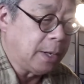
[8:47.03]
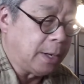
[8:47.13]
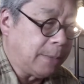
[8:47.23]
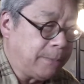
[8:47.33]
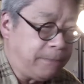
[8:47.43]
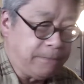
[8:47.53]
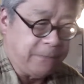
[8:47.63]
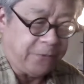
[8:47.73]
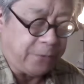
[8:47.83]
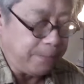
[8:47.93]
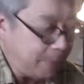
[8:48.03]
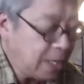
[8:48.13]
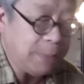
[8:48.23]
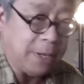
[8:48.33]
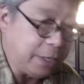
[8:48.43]
Um, for
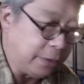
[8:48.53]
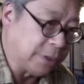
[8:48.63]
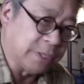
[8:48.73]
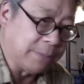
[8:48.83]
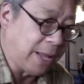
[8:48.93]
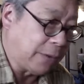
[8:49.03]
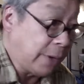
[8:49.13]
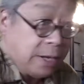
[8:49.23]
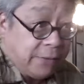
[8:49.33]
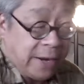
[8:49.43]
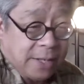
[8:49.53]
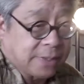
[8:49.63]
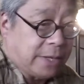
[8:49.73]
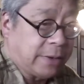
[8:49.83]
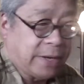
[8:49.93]
many, many years in black and white, I never had a
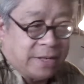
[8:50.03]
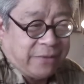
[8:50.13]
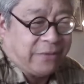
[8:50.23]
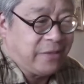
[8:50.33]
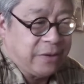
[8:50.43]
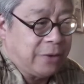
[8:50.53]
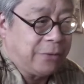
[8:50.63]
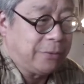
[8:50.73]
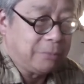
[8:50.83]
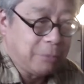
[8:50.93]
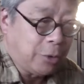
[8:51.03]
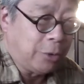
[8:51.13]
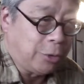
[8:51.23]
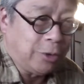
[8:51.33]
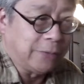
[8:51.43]
standard. I never, never
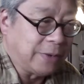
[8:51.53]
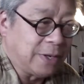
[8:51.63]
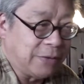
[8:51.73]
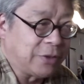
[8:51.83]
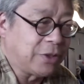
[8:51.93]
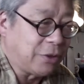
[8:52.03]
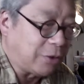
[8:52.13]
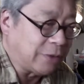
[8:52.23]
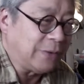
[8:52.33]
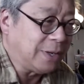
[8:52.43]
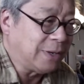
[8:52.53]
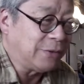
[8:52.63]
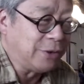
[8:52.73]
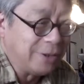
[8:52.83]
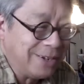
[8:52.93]
heard of it. I never thought of it. I never.